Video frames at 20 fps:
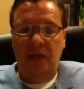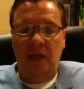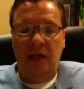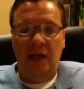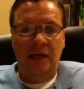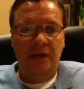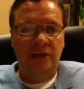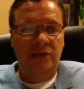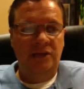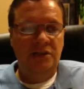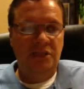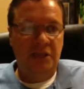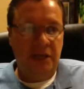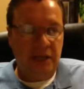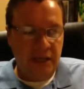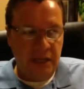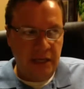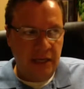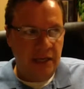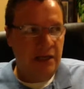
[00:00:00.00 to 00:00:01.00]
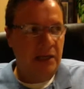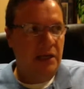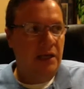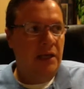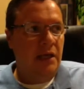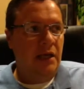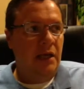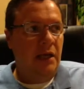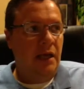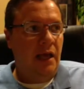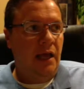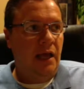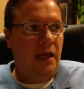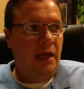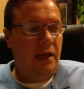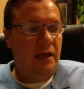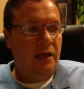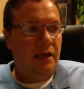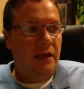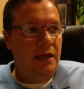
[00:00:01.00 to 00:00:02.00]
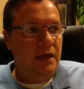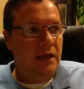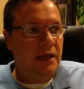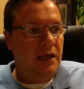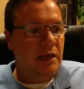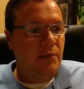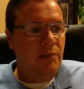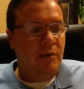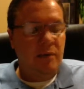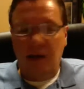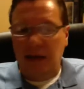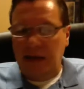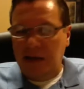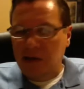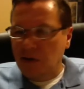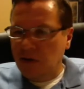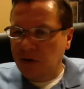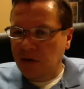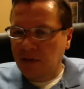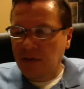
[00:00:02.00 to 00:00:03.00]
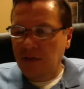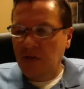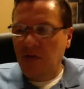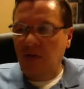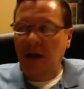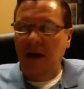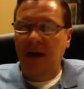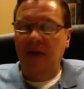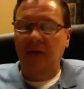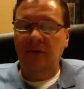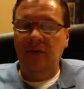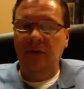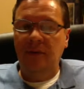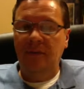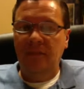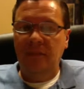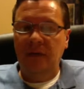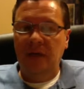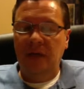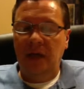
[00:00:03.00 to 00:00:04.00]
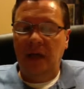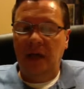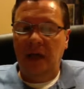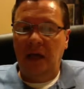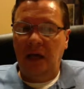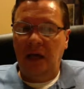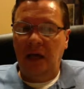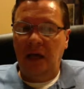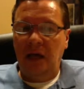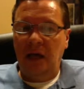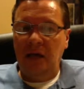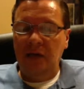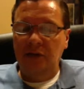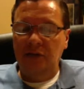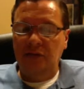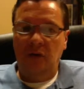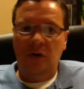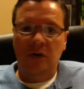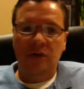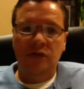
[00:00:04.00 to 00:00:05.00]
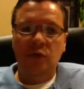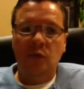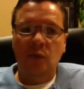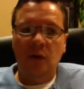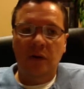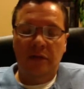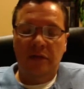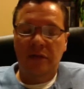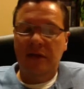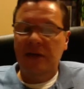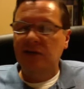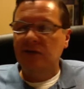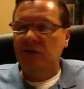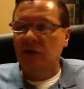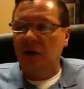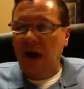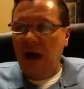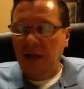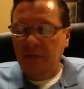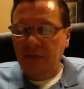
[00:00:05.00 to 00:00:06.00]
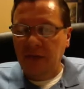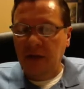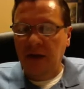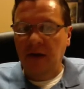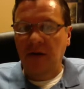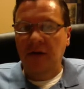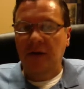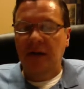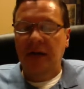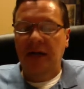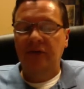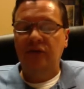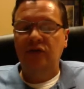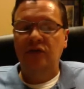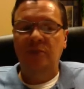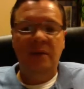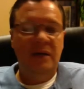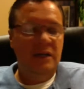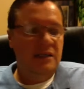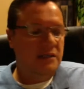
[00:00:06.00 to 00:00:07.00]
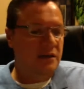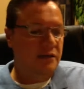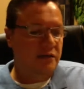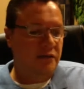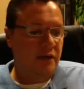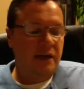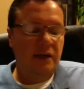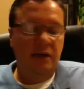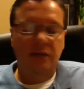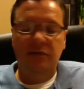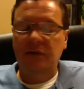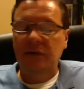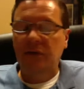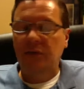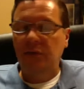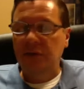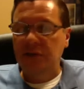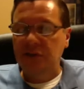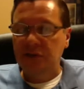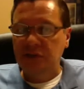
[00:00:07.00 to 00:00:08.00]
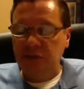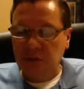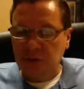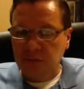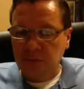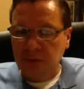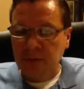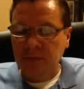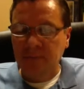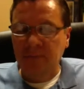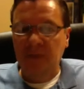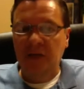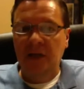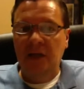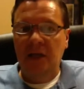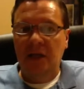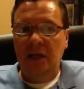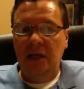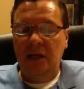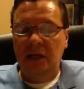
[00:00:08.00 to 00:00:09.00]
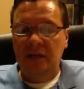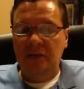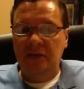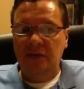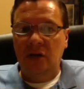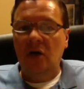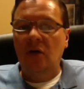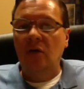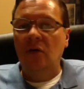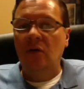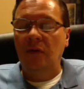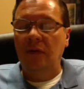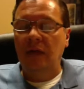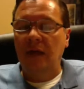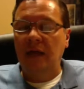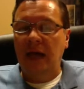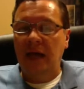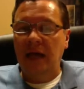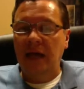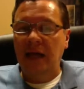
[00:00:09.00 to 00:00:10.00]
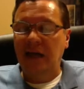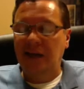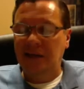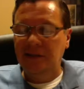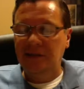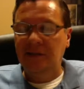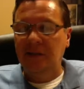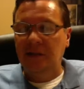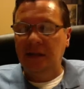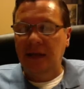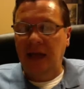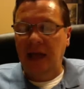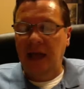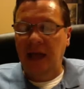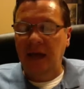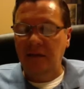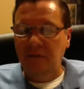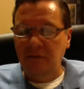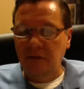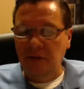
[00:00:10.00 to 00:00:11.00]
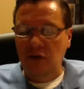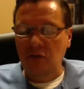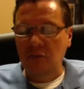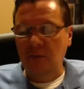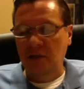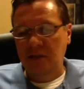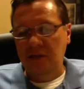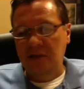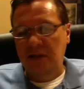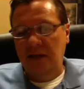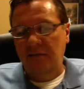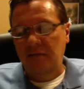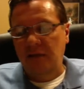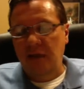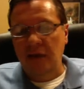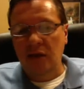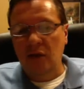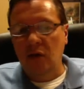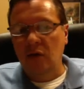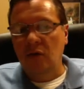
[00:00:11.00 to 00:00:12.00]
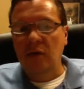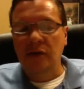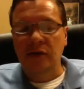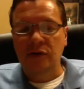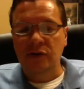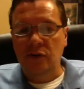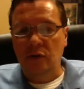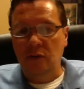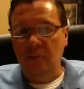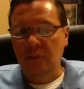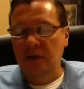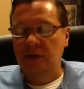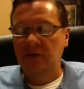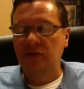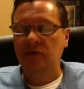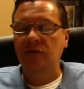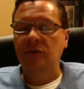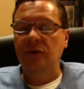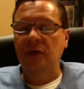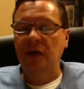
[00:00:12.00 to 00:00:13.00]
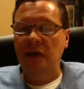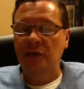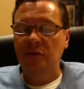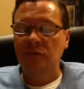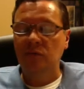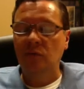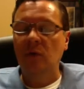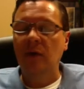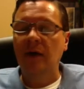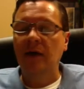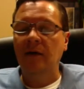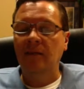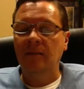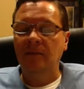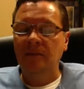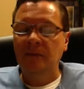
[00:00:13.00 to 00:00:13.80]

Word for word: and studying and keeping my ear to the ground uh, as far as what things are out there and how to best effectively reach children is a goal that I constantly have, and you must have that goal in your ministry as well.